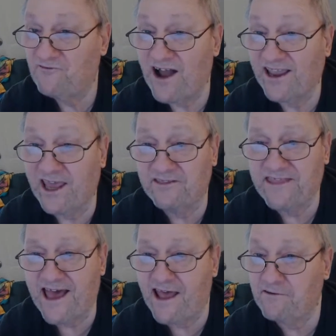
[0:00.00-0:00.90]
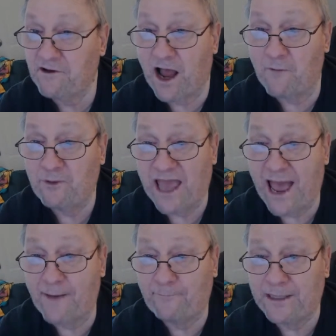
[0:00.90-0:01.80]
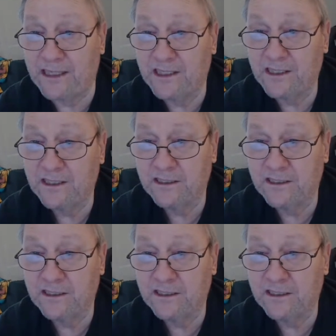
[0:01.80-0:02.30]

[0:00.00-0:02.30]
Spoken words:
If I get that, I'll be happy.